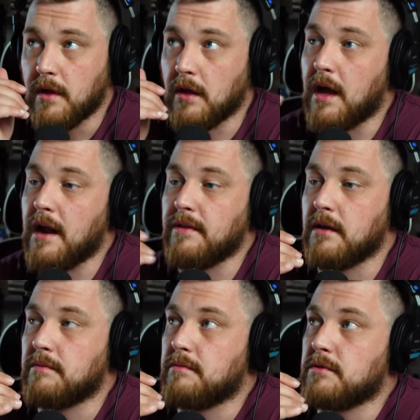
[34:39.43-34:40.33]
a lot of
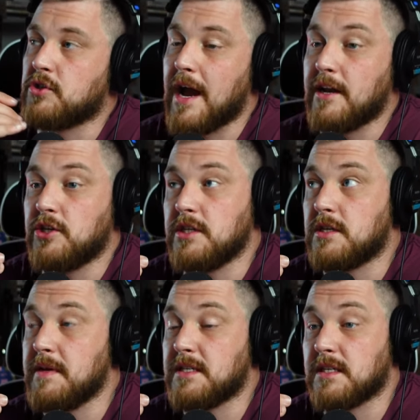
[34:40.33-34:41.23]
the strategies
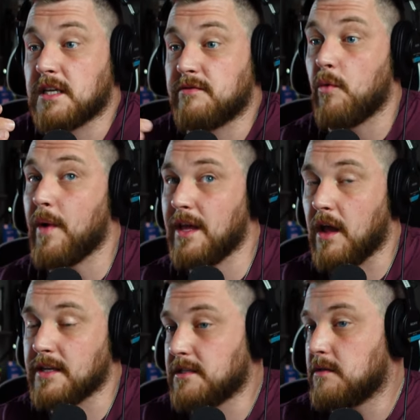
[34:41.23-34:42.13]
to be successful in weight
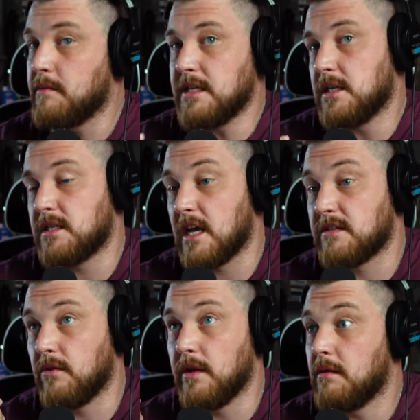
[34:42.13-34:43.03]
loss is to be
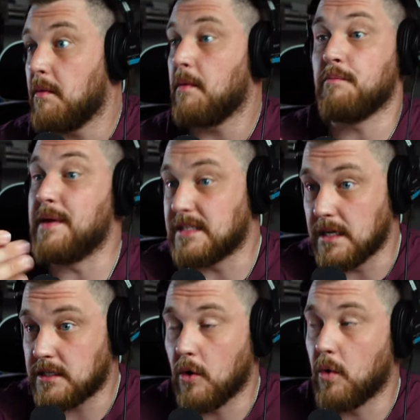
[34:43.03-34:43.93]
successful in business